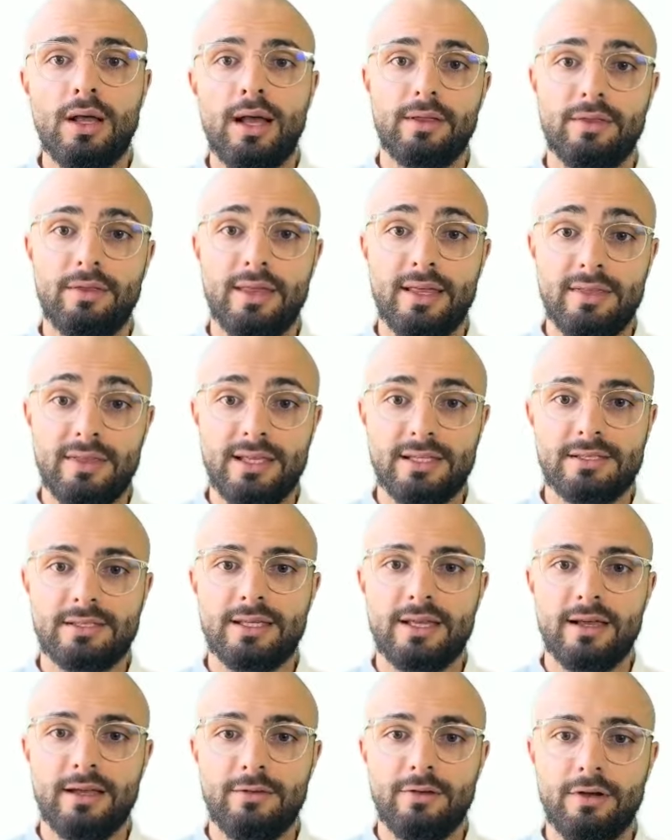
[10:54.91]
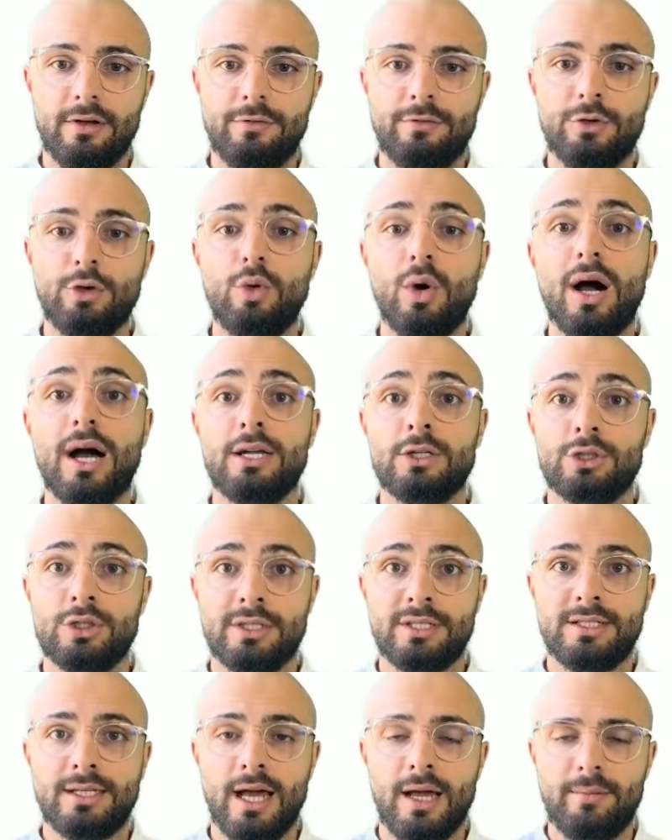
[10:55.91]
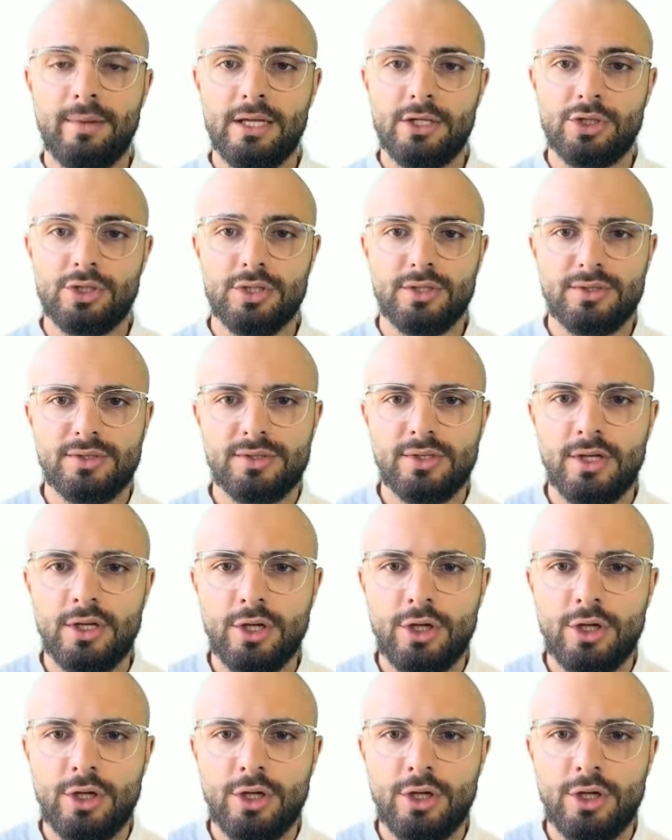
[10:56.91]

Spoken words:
There's a few hundred dimensions.